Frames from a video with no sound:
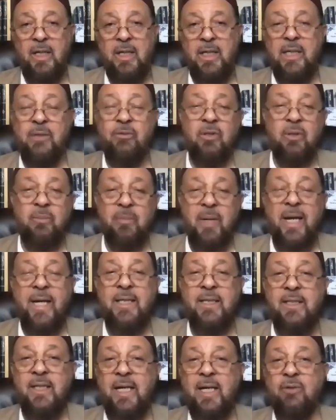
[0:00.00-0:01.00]
He
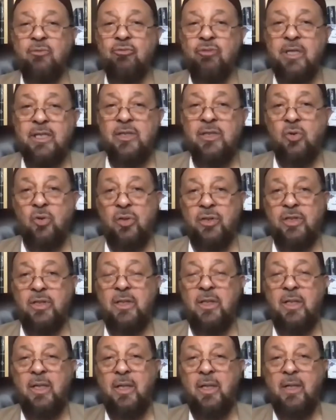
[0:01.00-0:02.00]
remained a
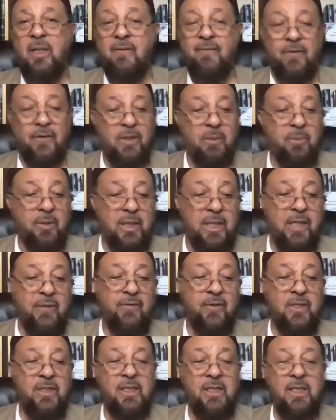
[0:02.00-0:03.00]
resource for the
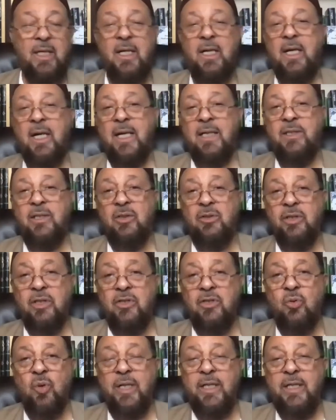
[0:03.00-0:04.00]
believers until the
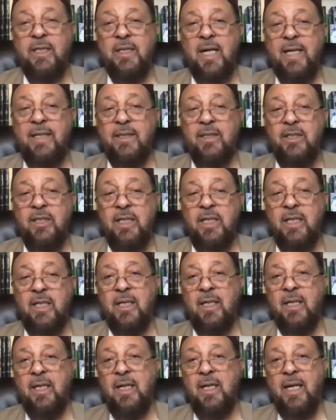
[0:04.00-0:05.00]
29th
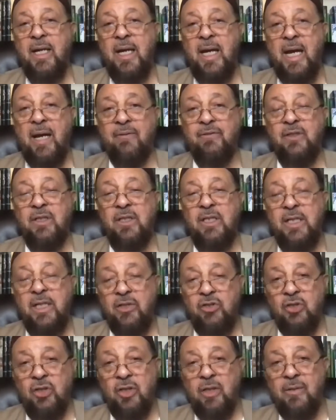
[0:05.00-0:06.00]
year after the
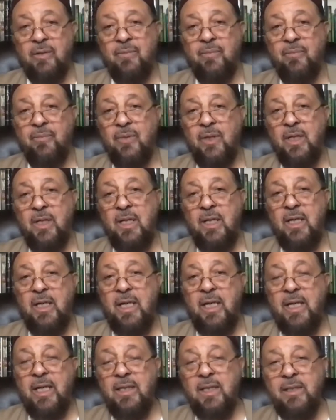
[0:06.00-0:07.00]
hijrah.
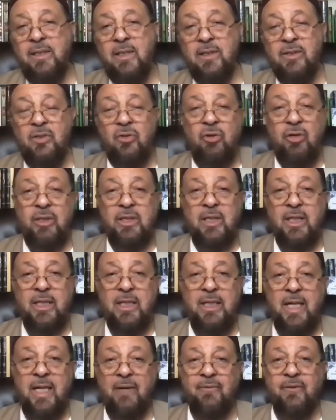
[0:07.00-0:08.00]
And this is during the
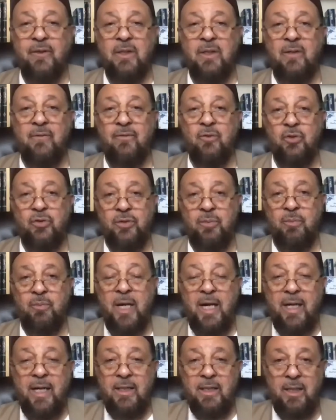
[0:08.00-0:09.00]
Khilafat of
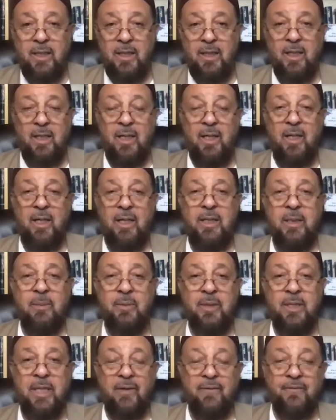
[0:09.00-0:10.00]
Uthman
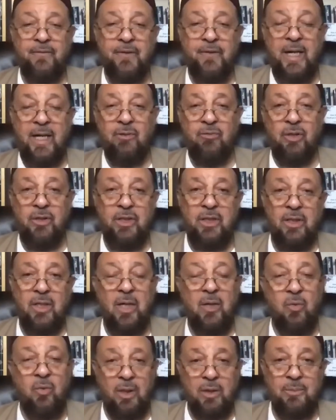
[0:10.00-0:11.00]
ibn Affan
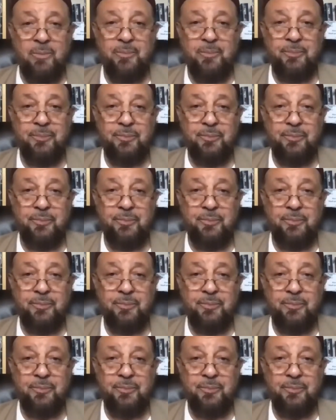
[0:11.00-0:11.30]
radiallahu anhu.